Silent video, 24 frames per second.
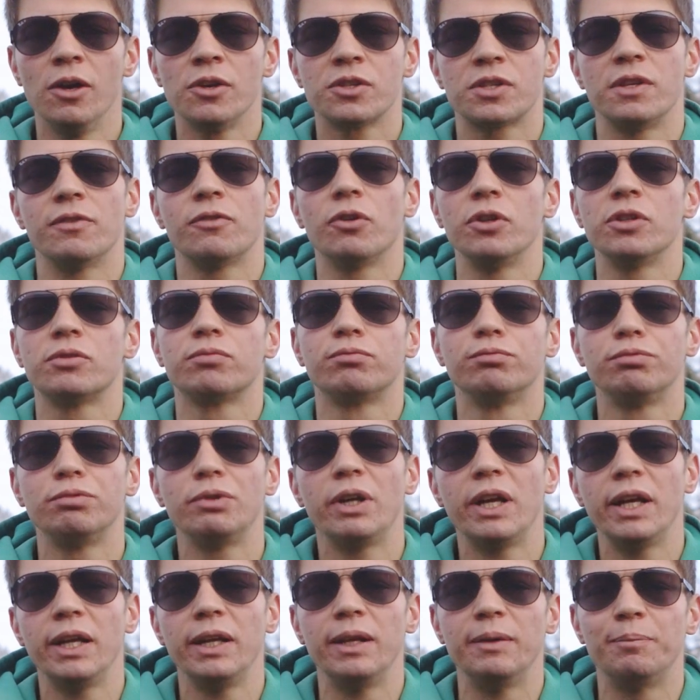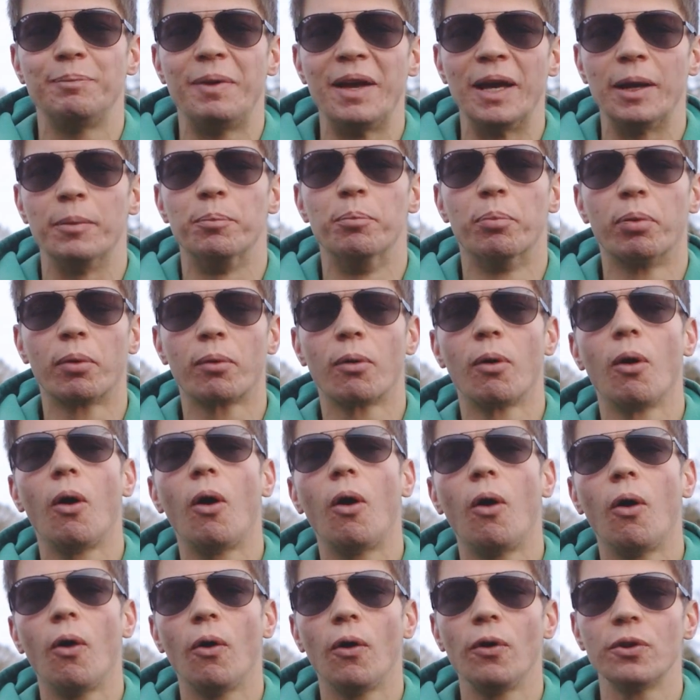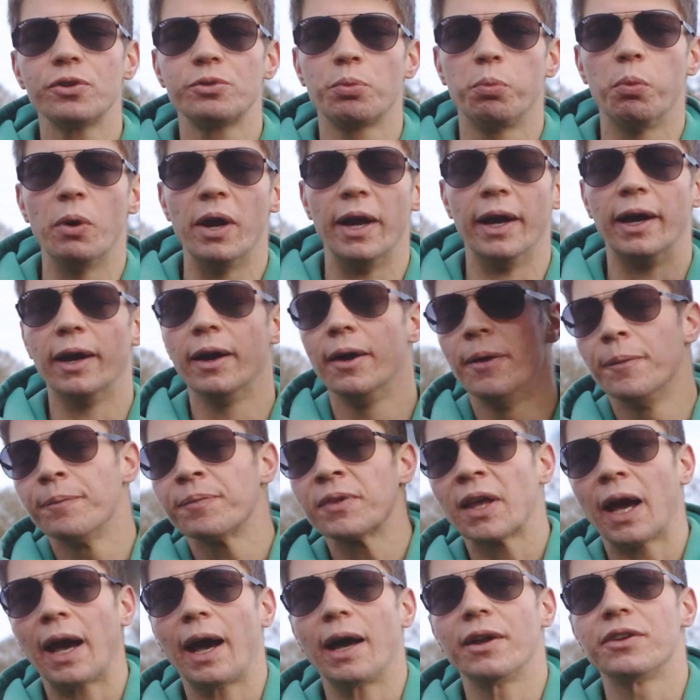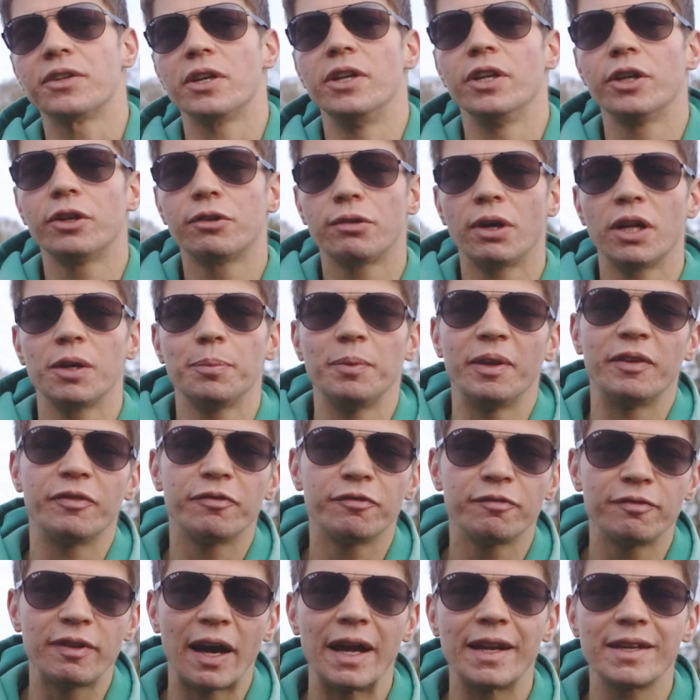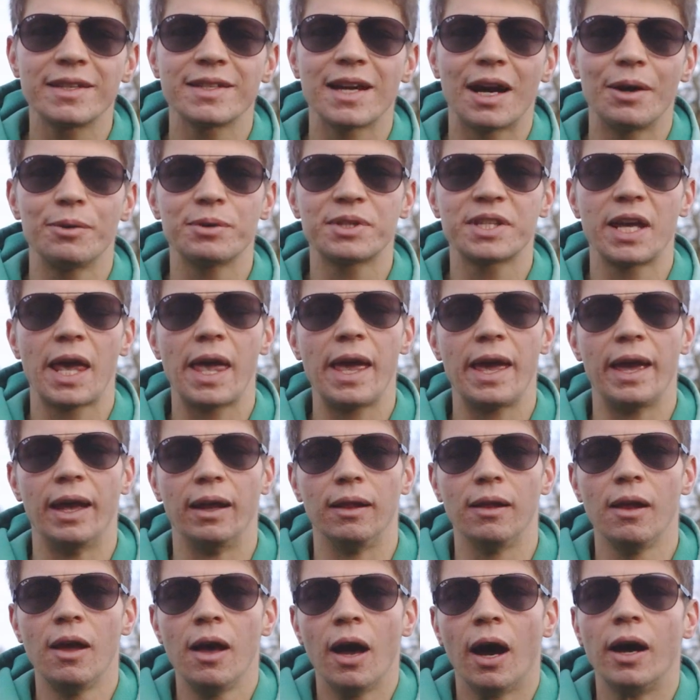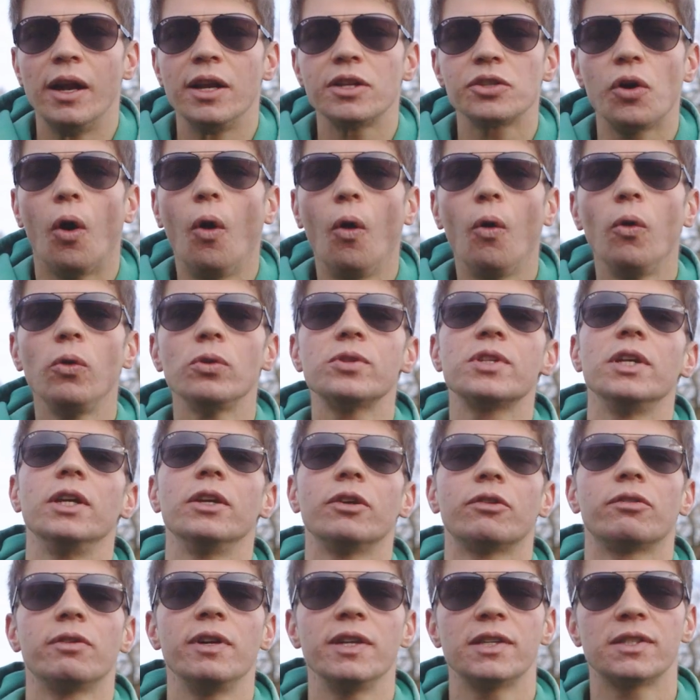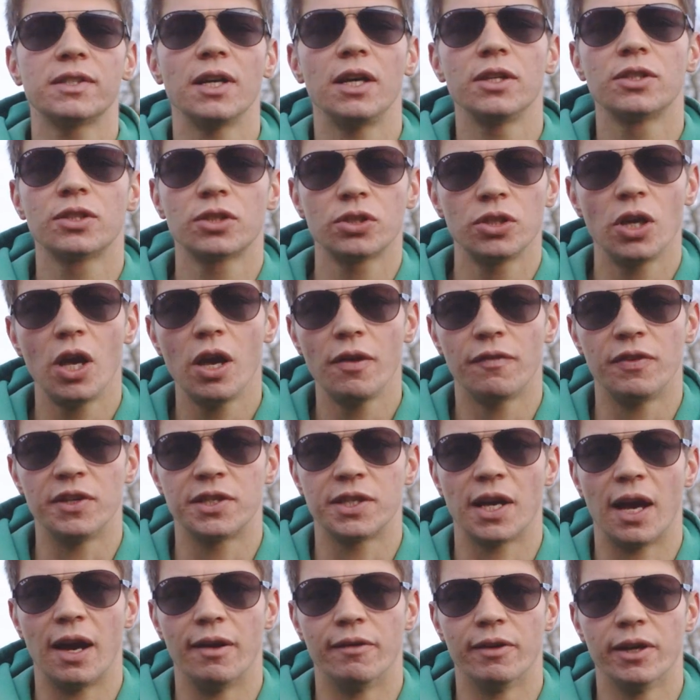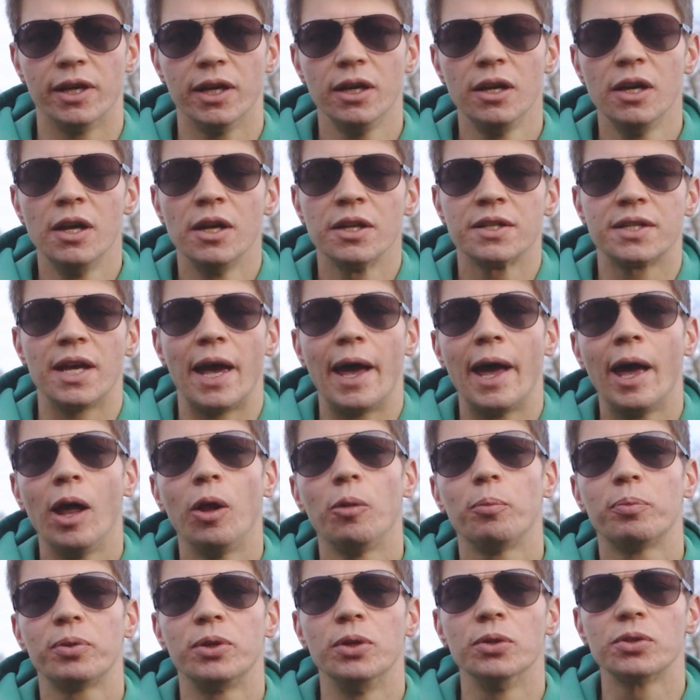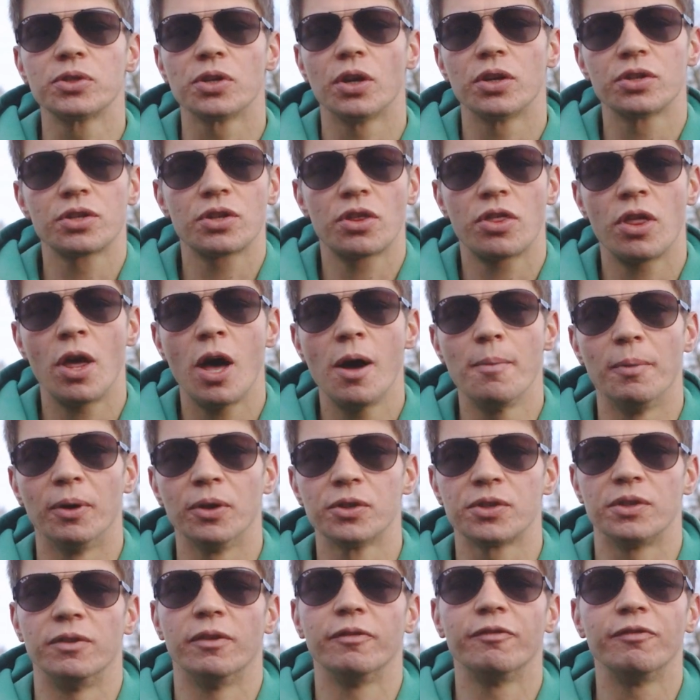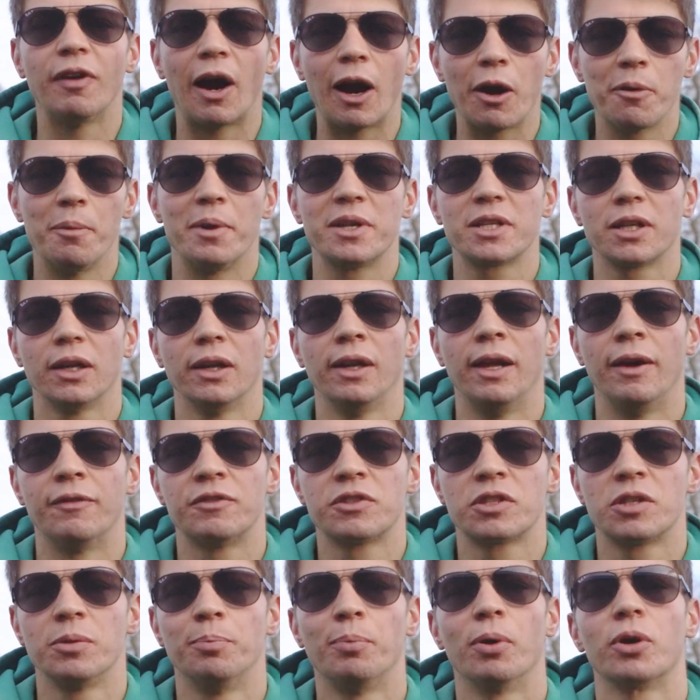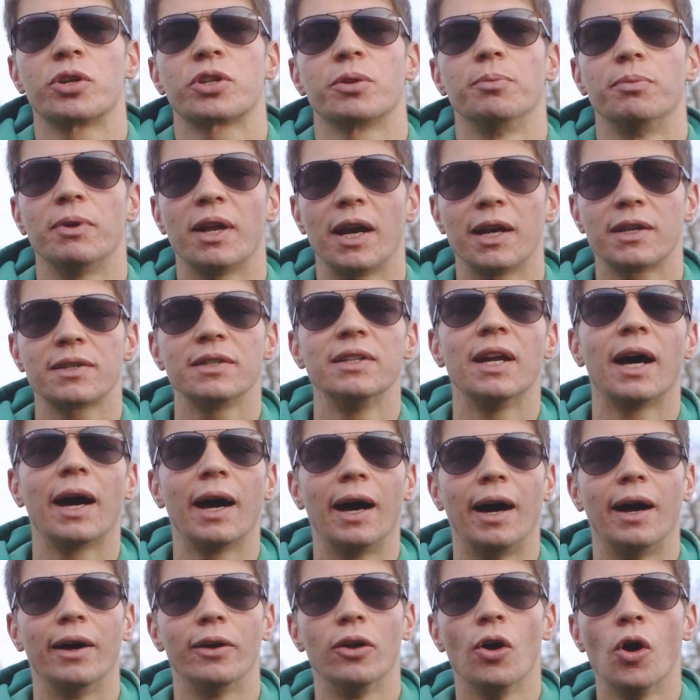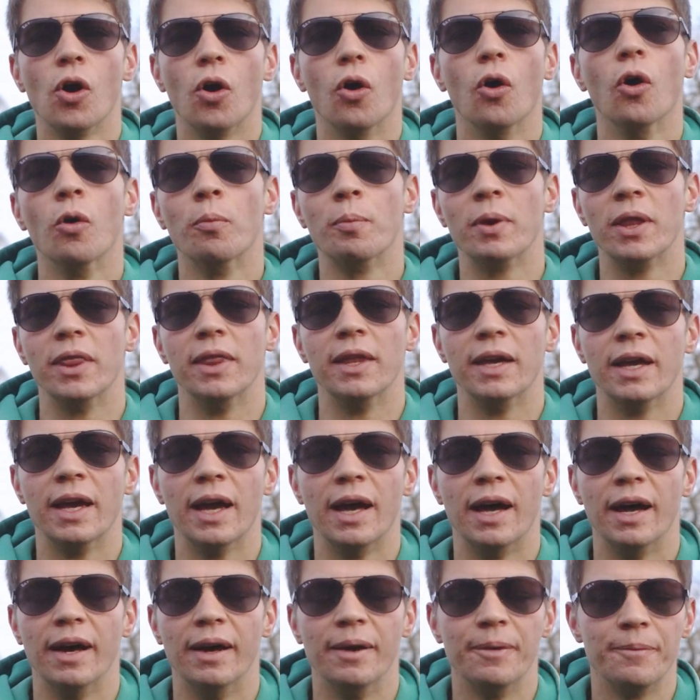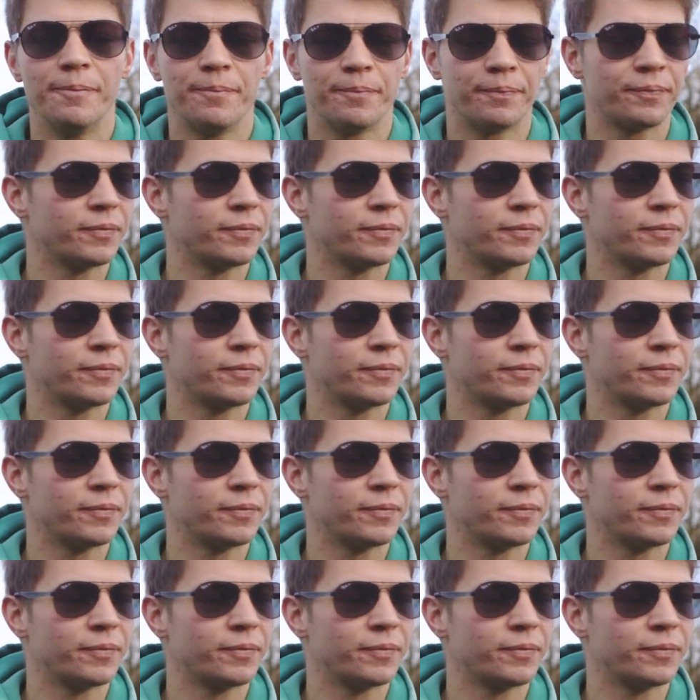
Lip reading: So they've got this really big, broad wing and an incredibly fanned out tail. And it's all to increase their surface area to help use those thermals and environmental lift to push them nice and high up in the air.